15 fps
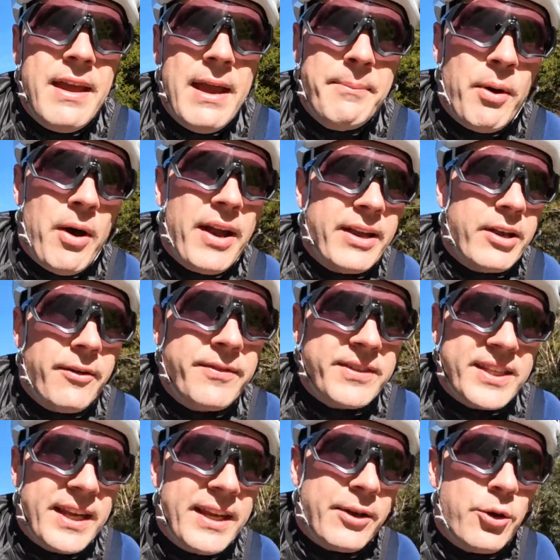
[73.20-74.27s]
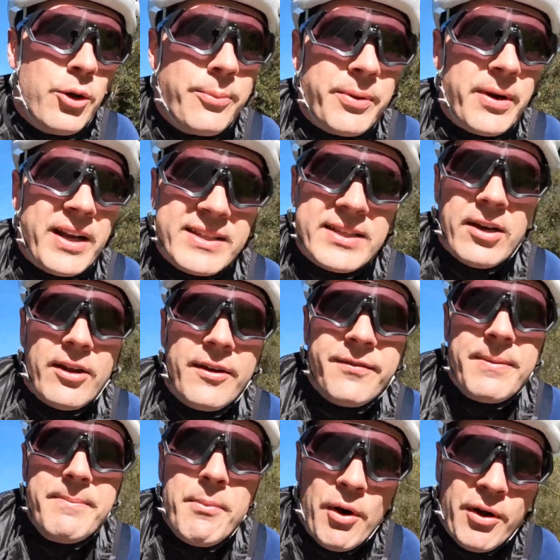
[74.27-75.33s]
that bike obviously incorporates a lot of
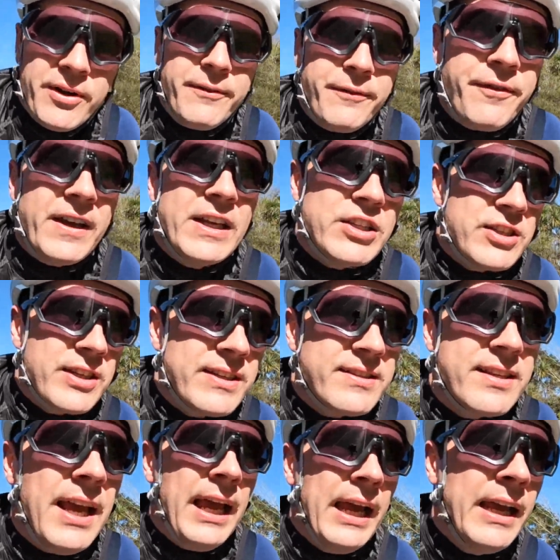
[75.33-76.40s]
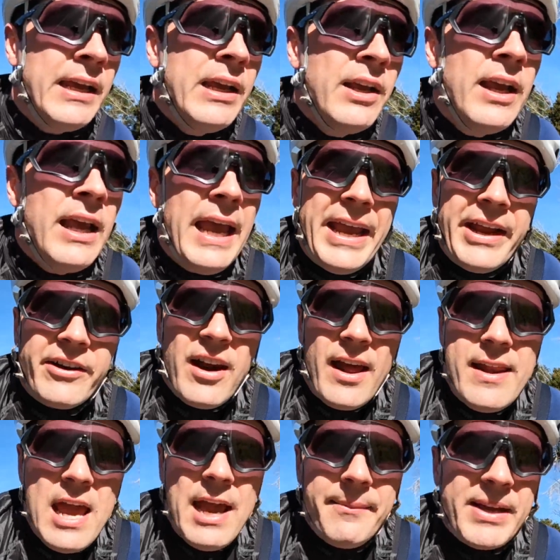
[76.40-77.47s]
the modern features,
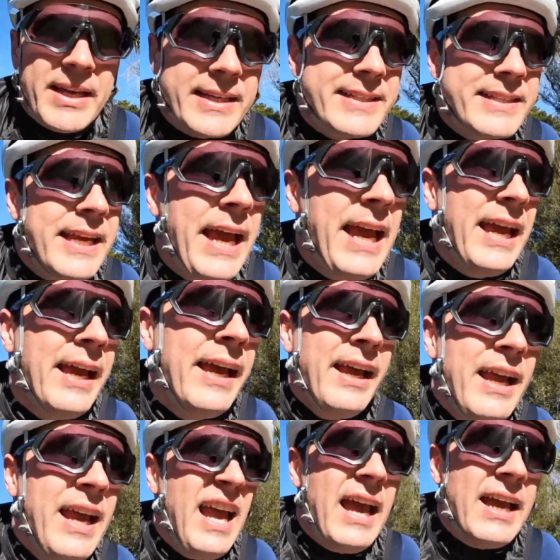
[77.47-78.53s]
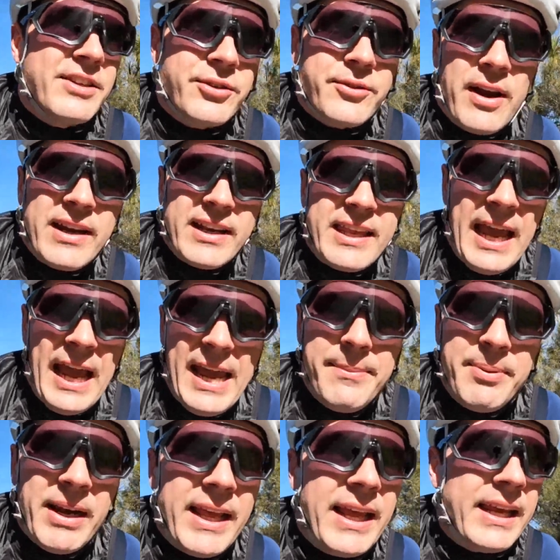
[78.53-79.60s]
aerodynamics, integrated
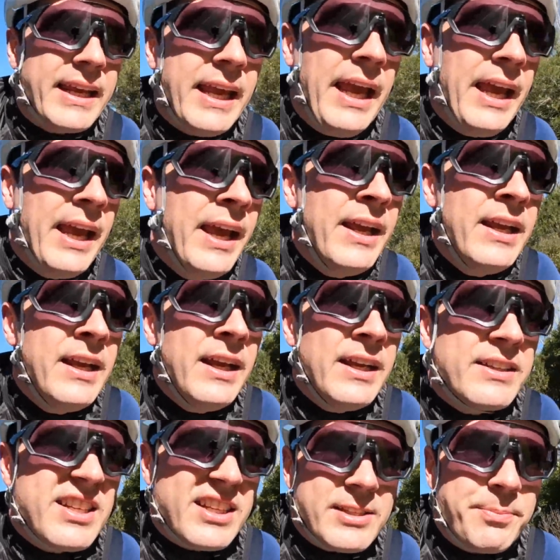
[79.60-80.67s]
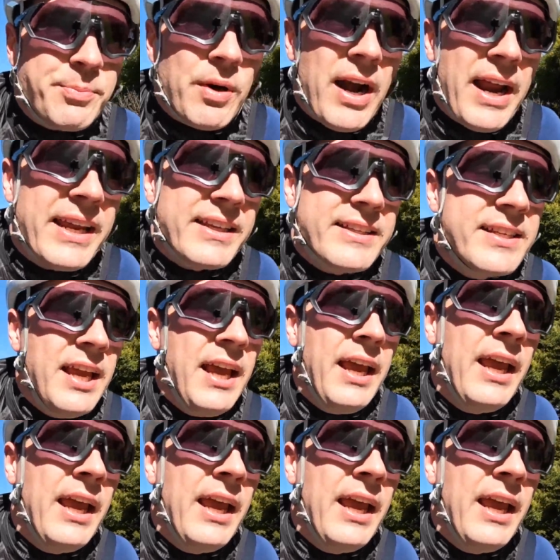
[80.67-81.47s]
cabling, disc brakes,